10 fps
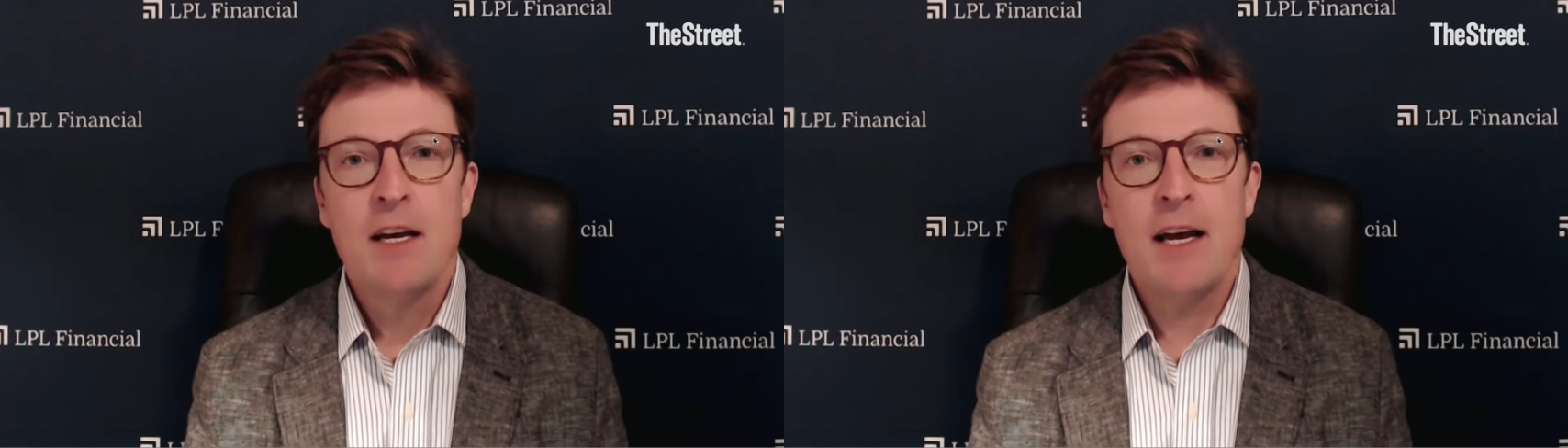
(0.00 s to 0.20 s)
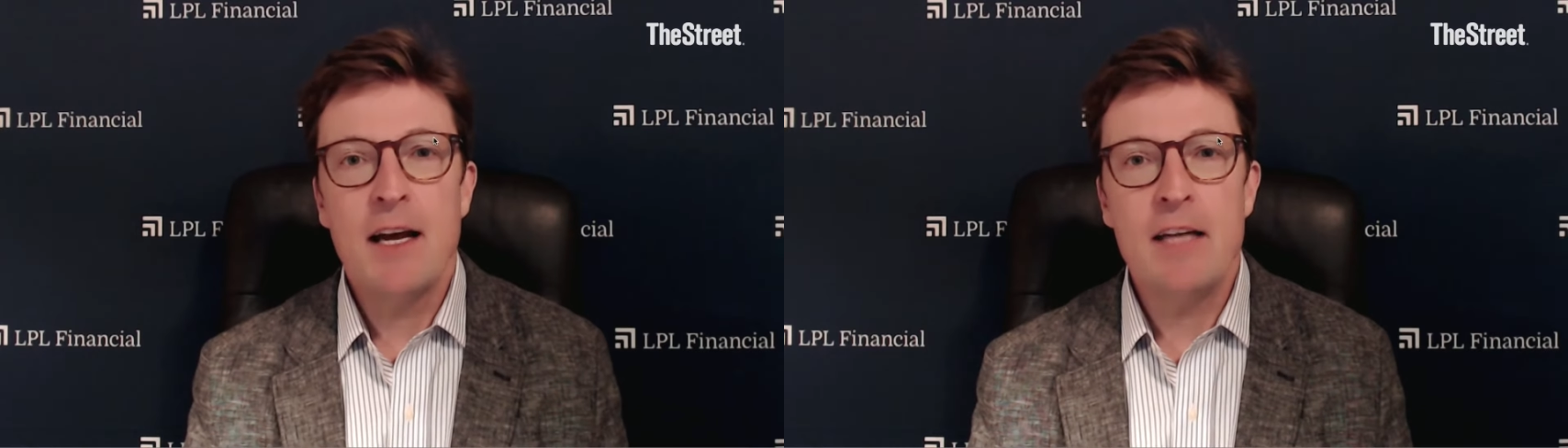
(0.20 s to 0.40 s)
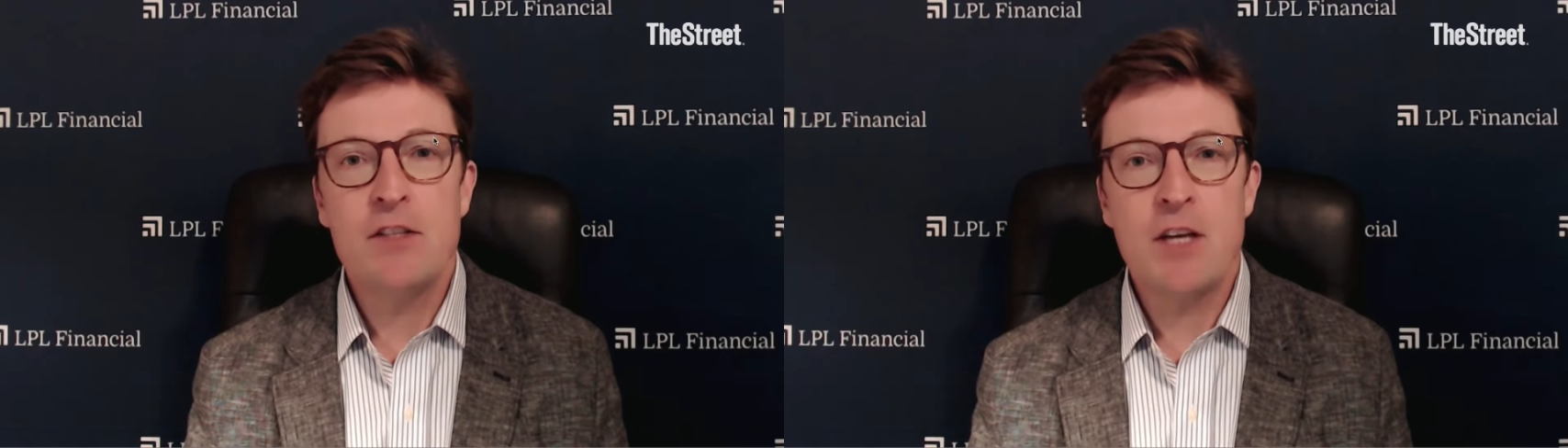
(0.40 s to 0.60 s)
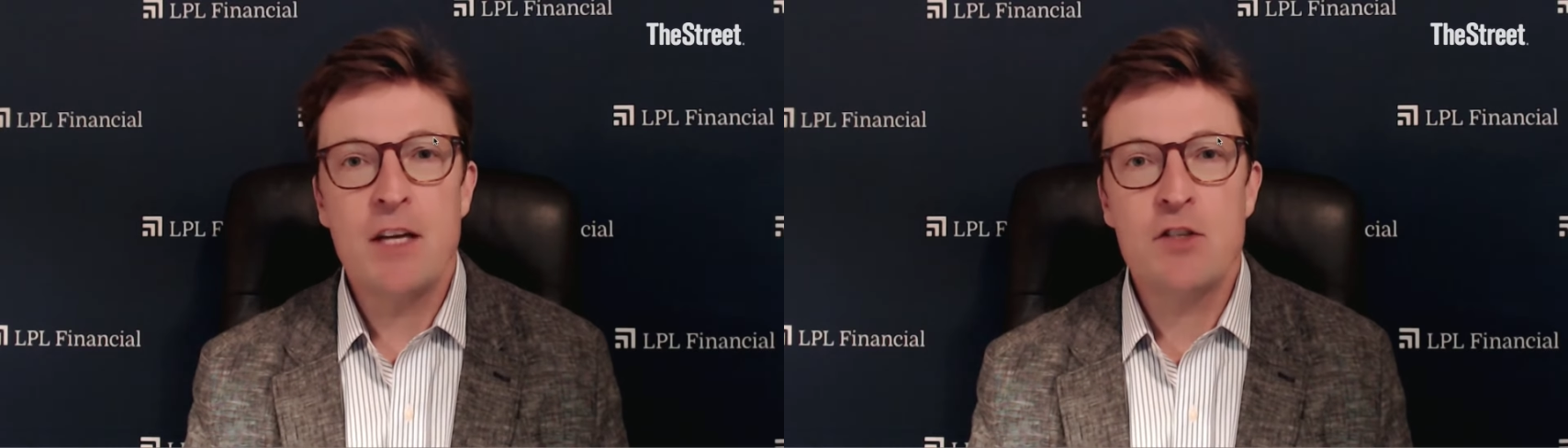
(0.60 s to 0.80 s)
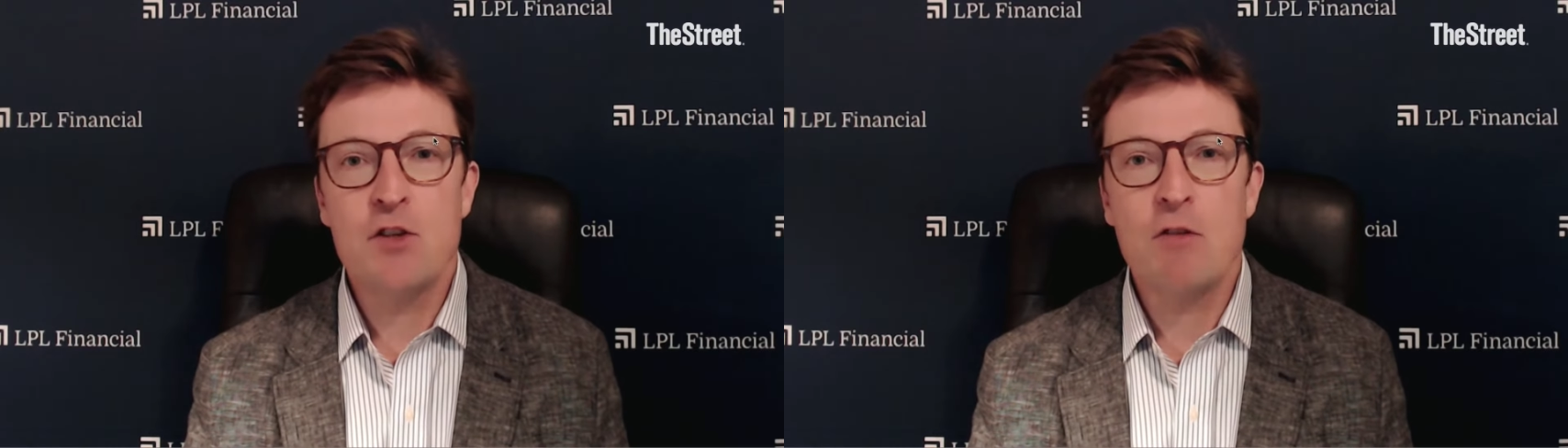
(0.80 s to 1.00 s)
Uh, it's
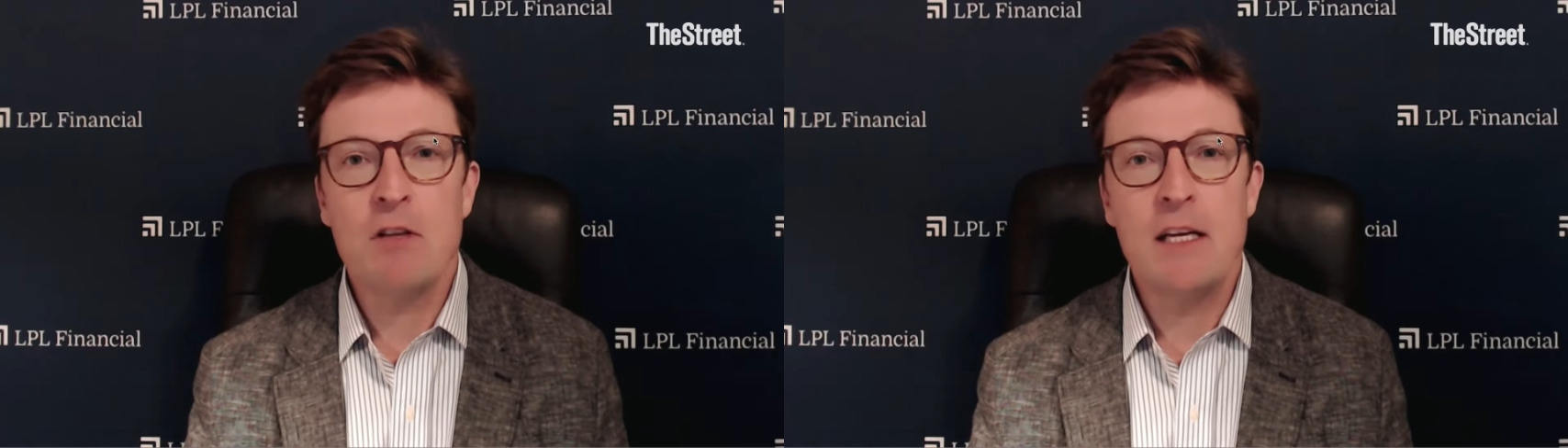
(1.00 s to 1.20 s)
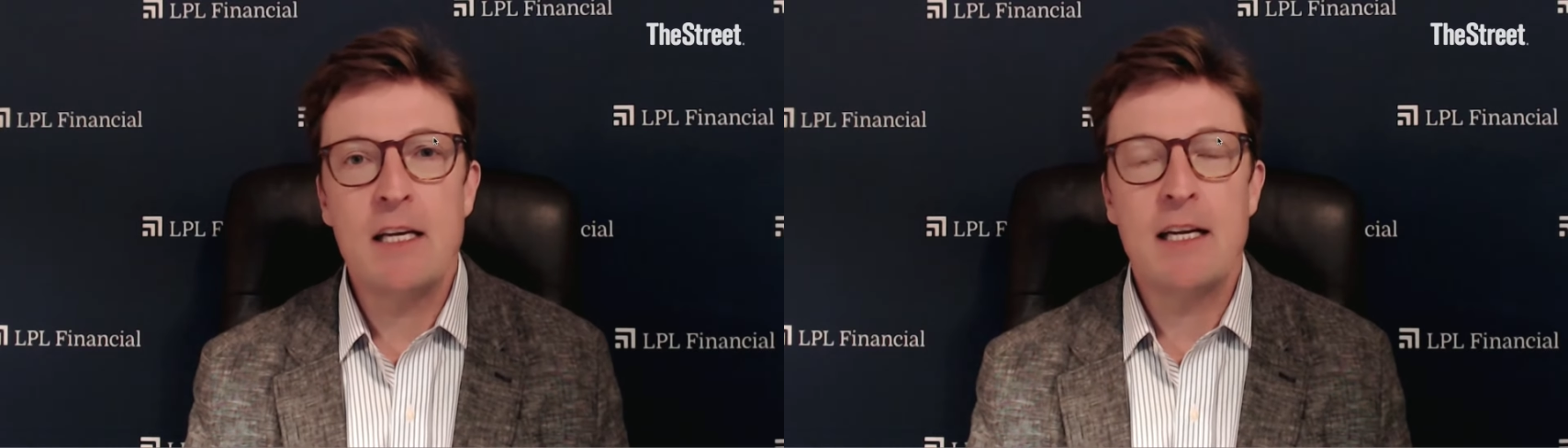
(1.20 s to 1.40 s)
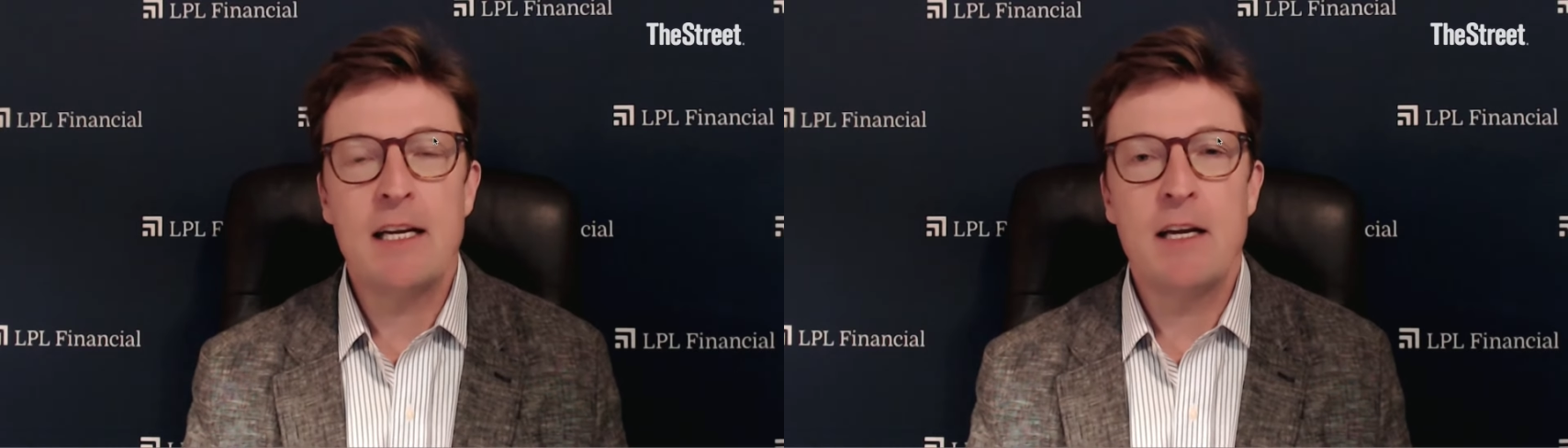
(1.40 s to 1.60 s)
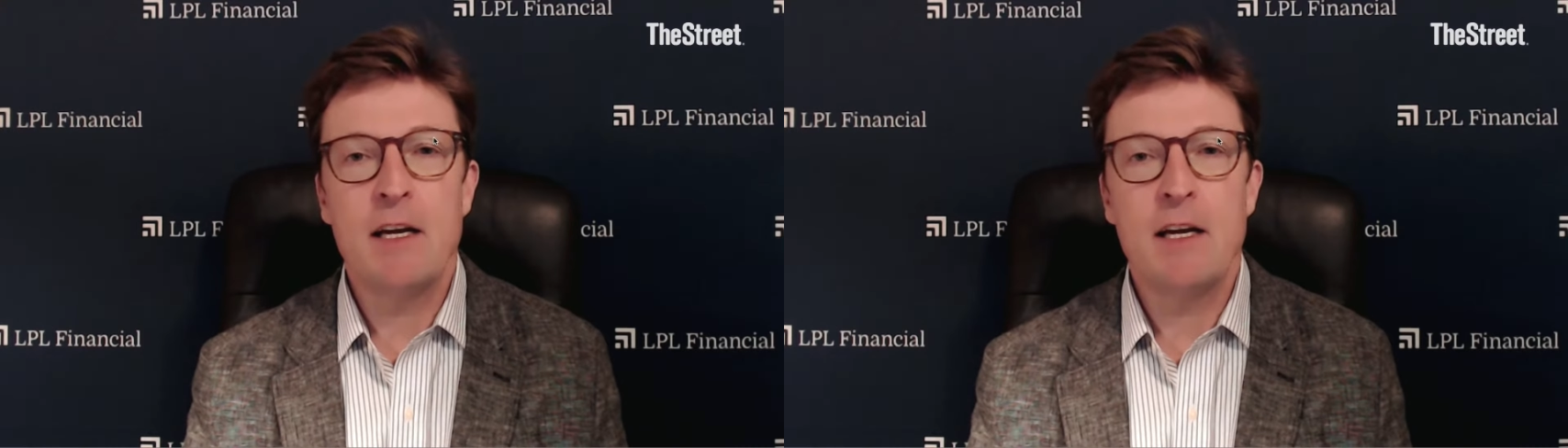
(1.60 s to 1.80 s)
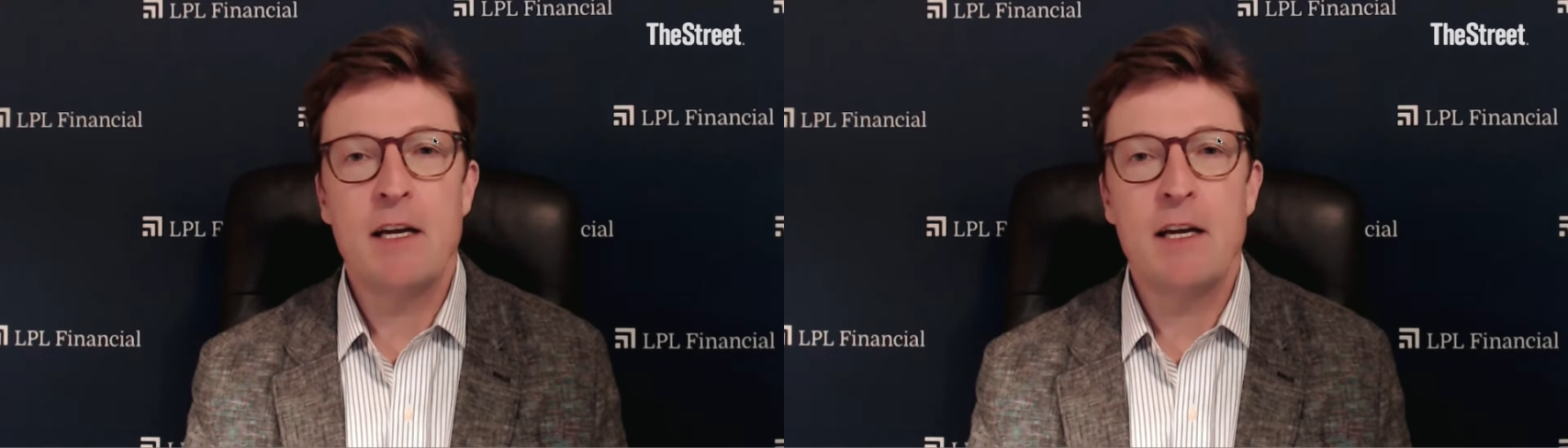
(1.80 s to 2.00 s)
it's certainly going to
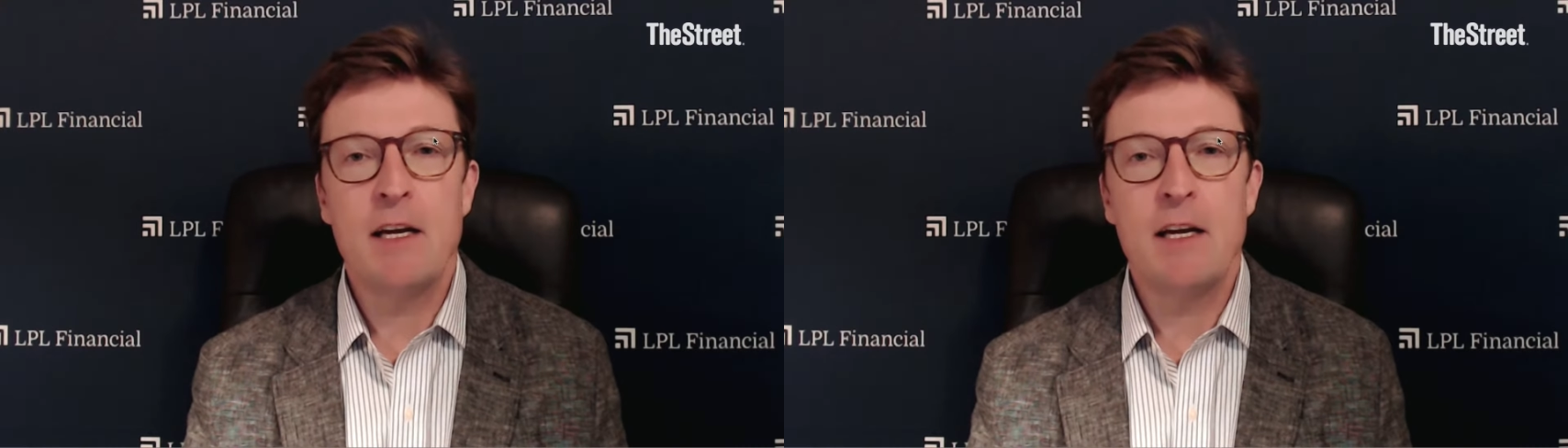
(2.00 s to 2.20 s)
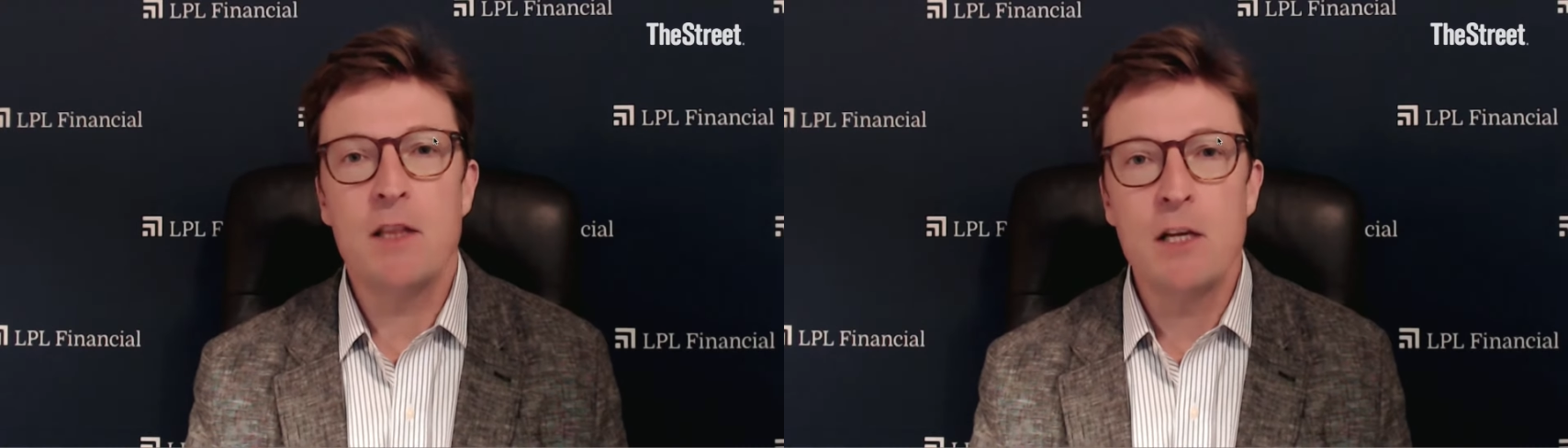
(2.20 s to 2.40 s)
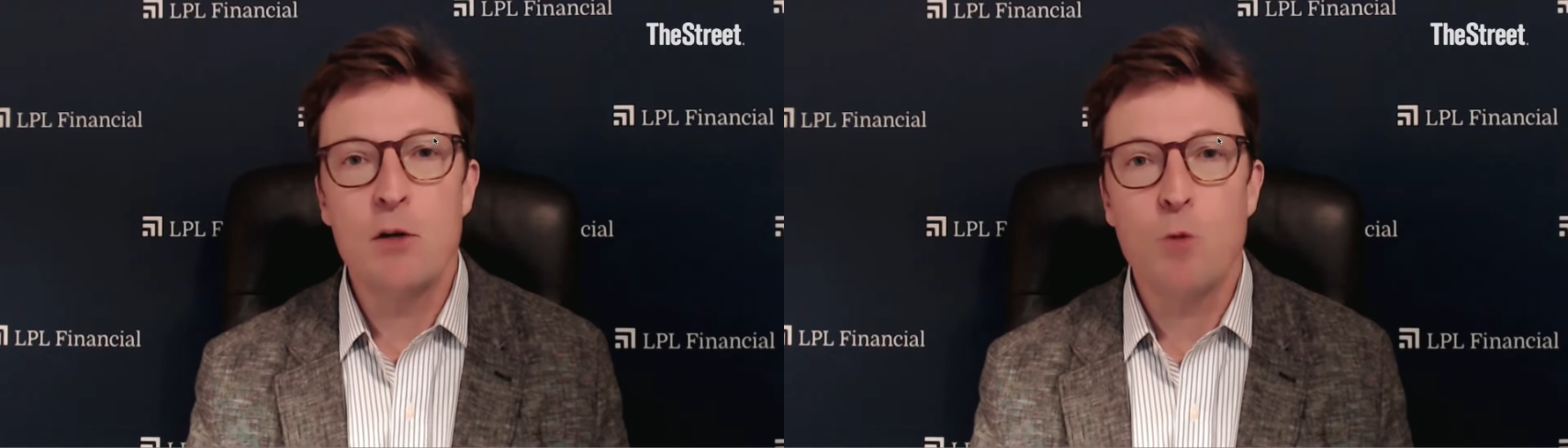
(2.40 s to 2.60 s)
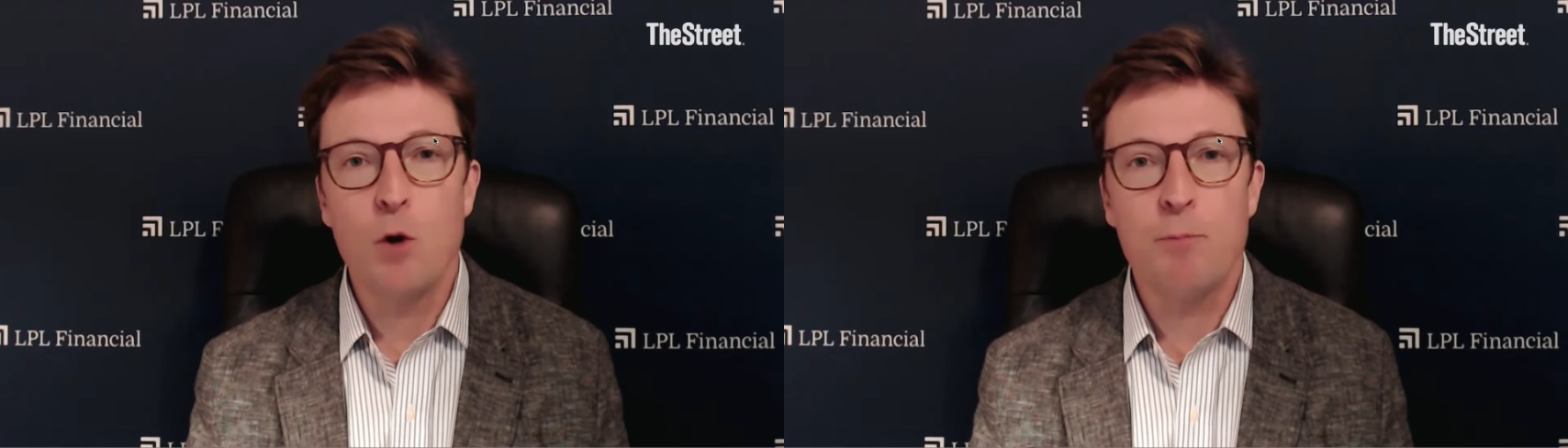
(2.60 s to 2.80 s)
put a little more